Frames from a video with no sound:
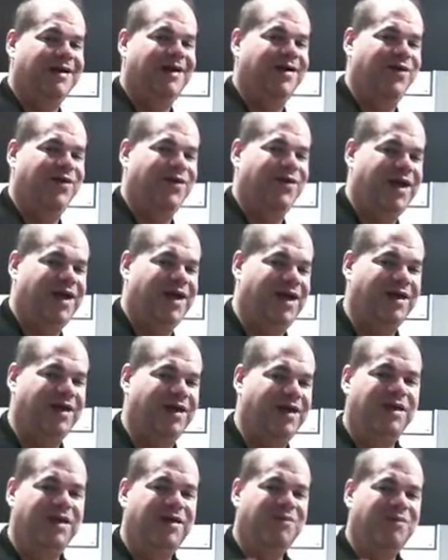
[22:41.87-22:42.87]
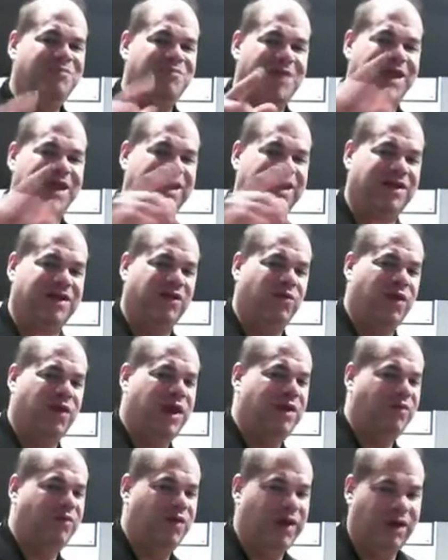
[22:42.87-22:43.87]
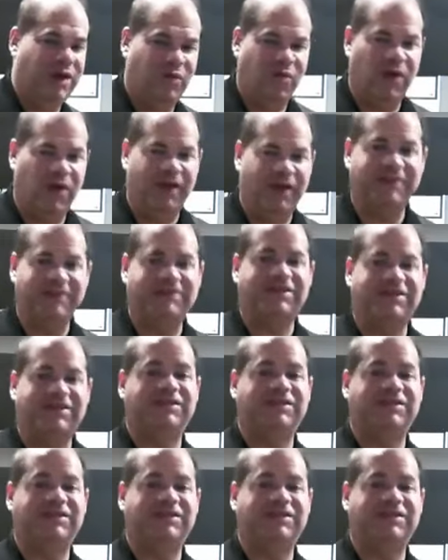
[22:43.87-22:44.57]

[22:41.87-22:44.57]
Okay? Make it a great week. What